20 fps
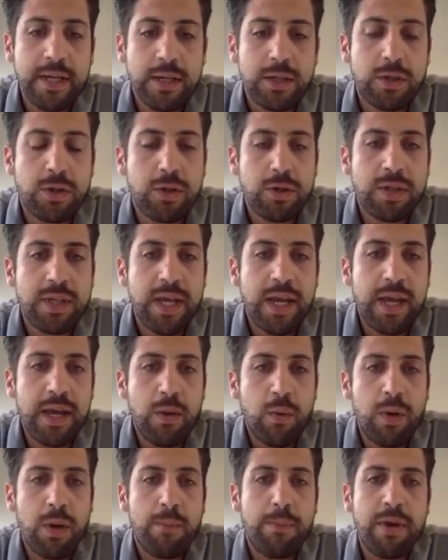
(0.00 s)
Today
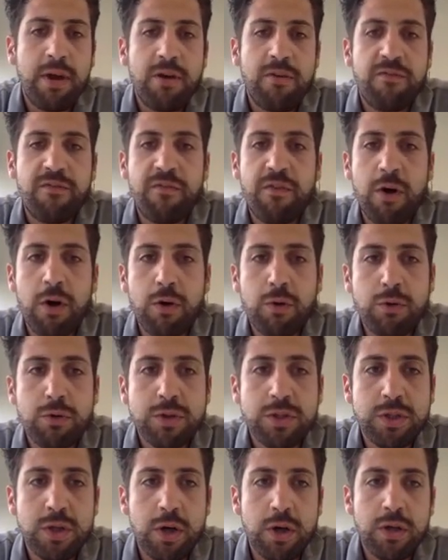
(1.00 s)
we'll be on
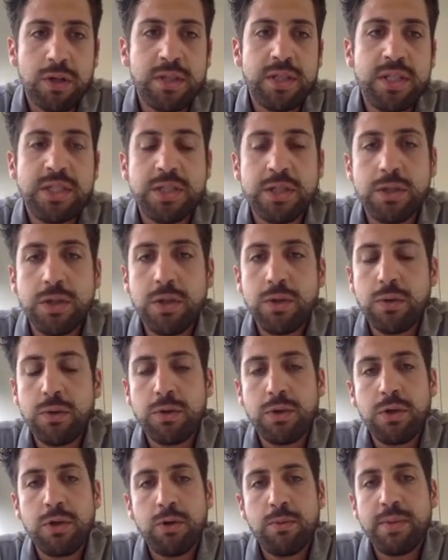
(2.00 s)
focus on these
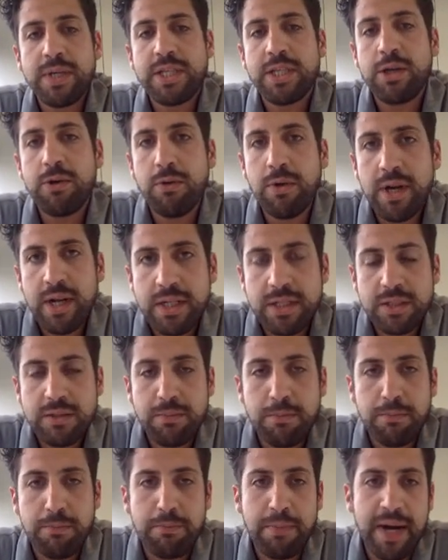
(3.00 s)
two new
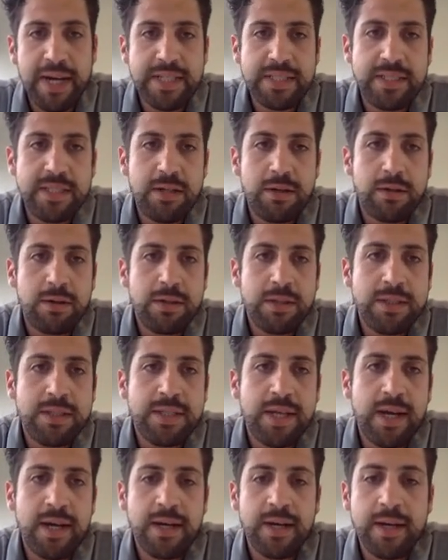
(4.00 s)
materials by
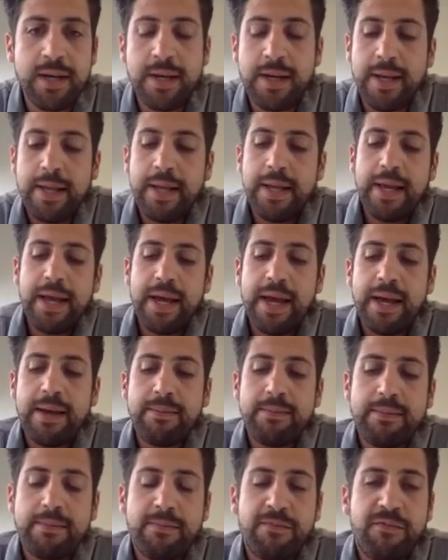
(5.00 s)
Zirkonzahn.
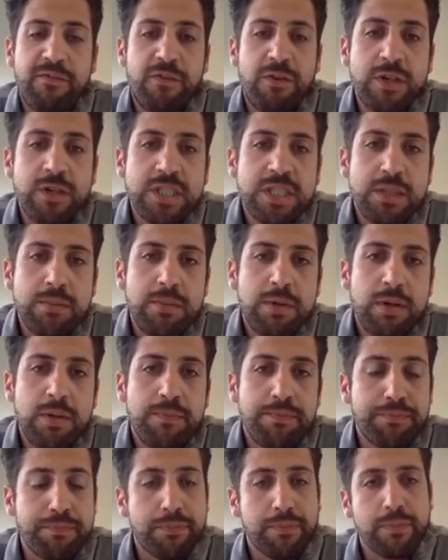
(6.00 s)
And first of
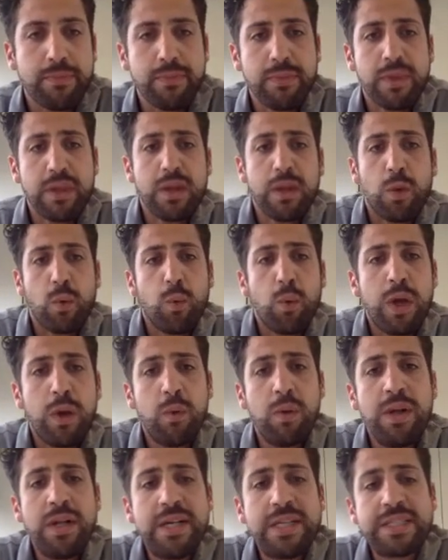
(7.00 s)
all, we
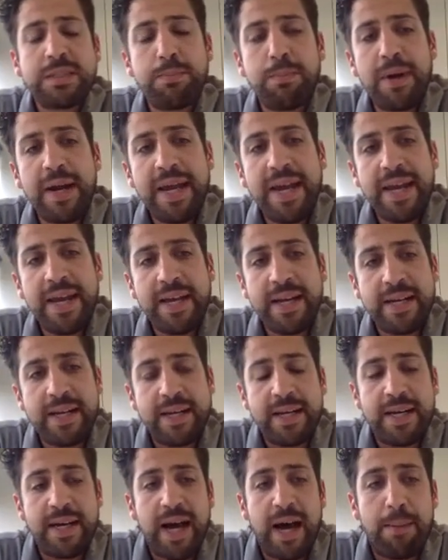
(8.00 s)
will
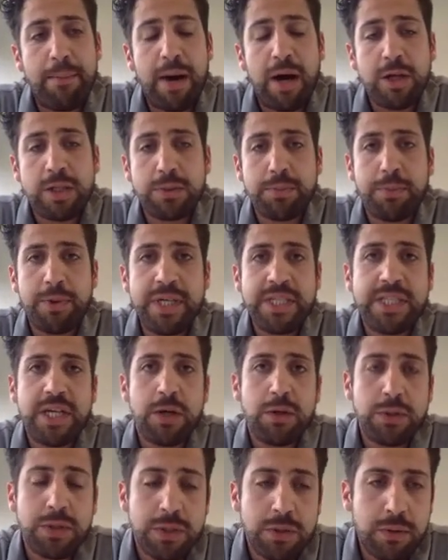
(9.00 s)
explain about
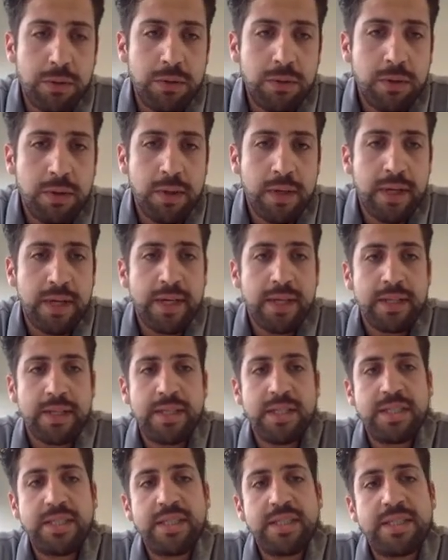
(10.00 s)
Prettau 2.
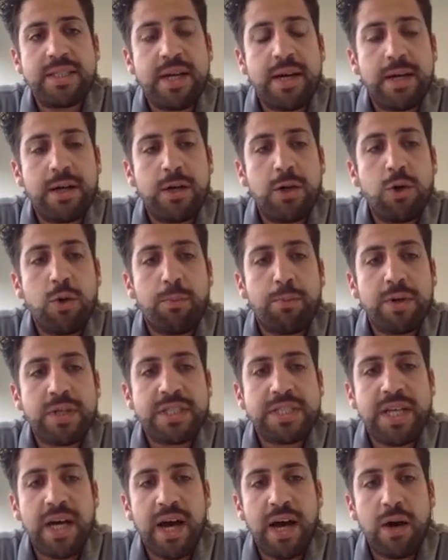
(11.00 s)
This is a new
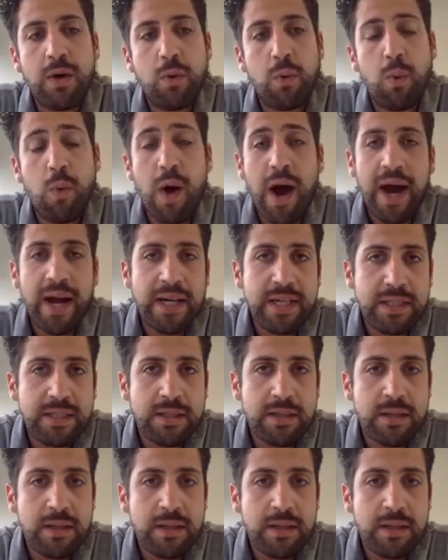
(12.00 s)
Prettau white,